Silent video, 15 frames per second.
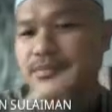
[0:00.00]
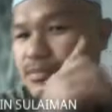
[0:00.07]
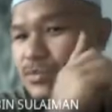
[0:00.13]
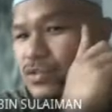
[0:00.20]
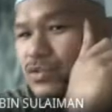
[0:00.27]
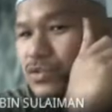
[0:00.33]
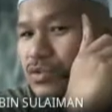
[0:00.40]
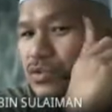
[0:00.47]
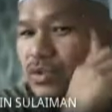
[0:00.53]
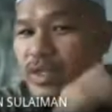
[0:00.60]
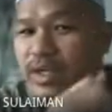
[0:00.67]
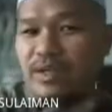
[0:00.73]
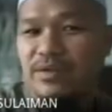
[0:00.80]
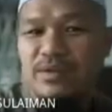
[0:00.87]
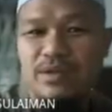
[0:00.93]
So you
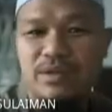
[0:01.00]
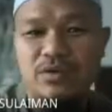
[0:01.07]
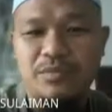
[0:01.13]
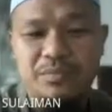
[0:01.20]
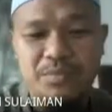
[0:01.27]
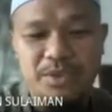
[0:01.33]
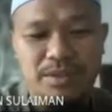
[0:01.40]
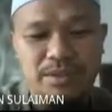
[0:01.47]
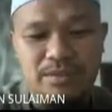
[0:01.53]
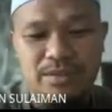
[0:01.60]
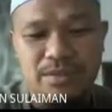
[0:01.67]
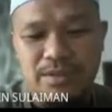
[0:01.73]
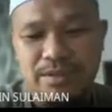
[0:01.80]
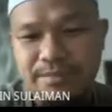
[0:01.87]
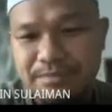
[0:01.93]
get your
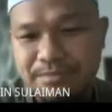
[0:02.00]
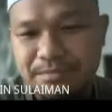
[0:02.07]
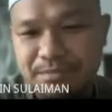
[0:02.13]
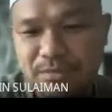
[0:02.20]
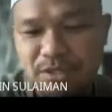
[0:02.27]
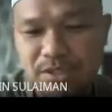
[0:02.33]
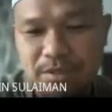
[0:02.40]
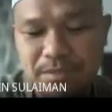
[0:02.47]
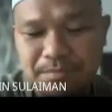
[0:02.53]
P3. See?